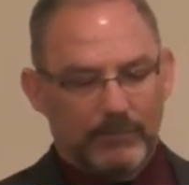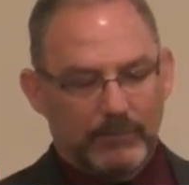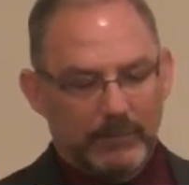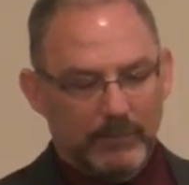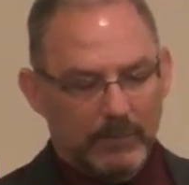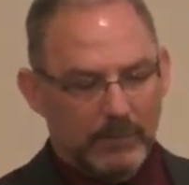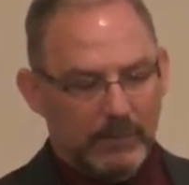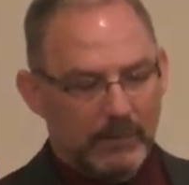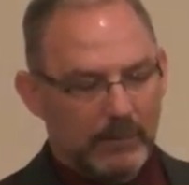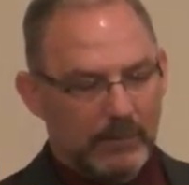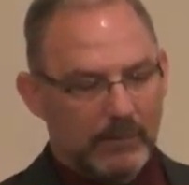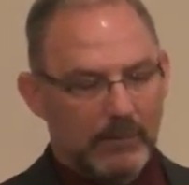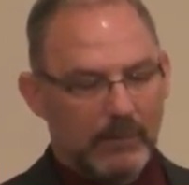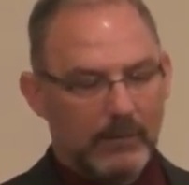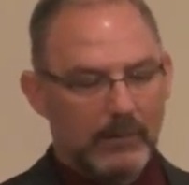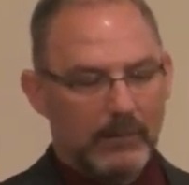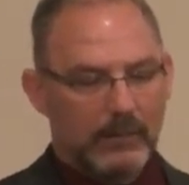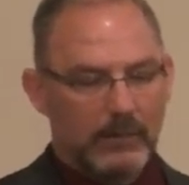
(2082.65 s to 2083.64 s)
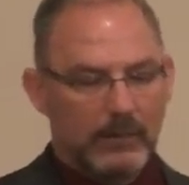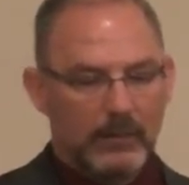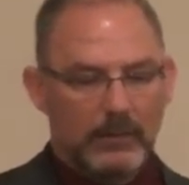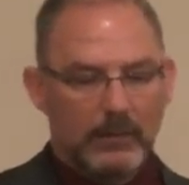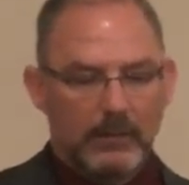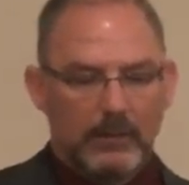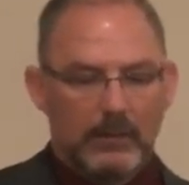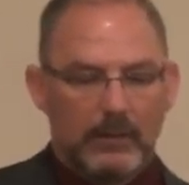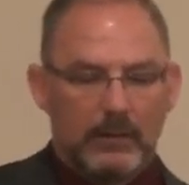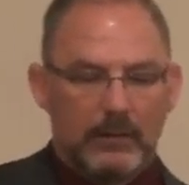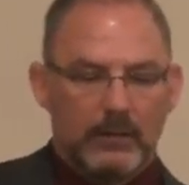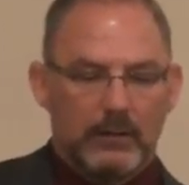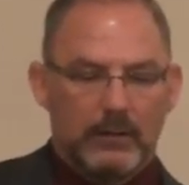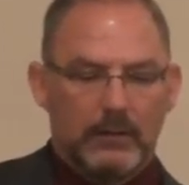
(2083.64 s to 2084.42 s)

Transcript: (no one is talking)